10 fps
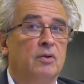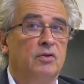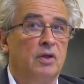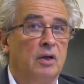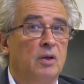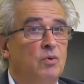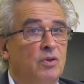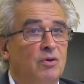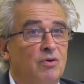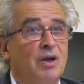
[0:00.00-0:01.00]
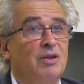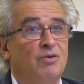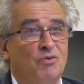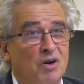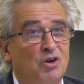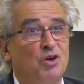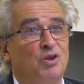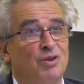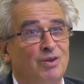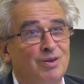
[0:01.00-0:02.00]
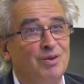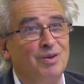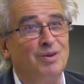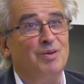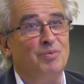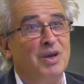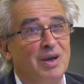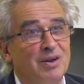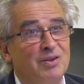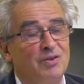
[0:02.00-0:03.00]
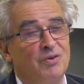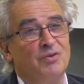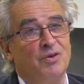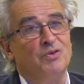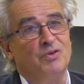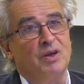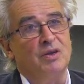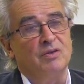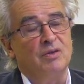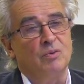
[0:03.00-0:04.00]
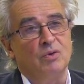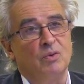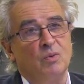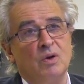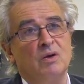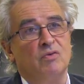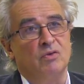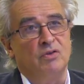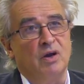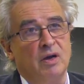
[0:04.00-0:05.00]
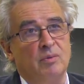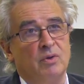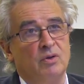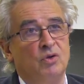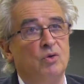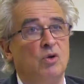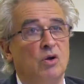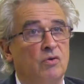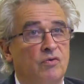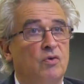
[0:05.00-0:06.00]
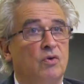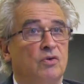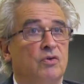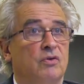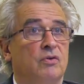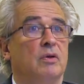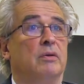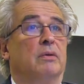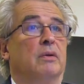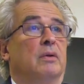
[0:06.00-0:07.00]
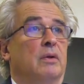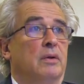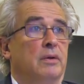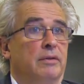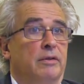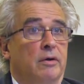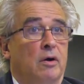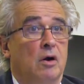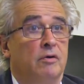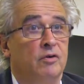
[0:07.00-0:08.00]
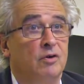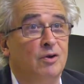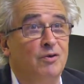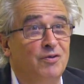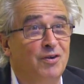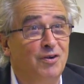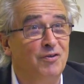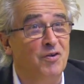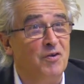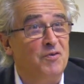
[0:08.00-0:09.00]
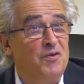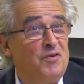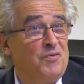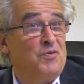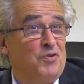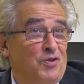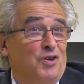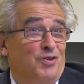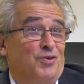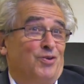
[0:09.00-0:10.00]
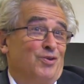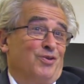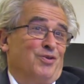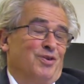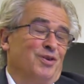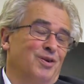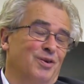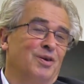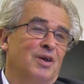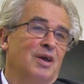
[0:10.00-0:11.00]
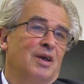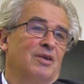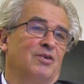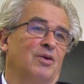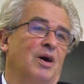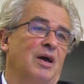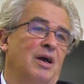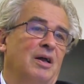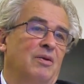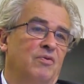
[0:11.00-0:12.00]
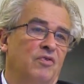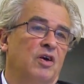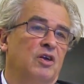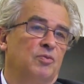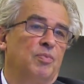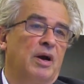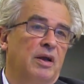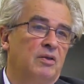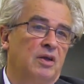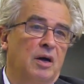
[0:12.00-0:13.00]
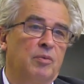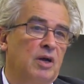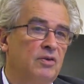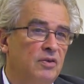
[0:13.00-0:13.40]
studying with the great Russian pianists of those days. It was a wonderful time, and Juilliard, of course, is the Harvard of music schools, you know. So I had a very inspiring time, and I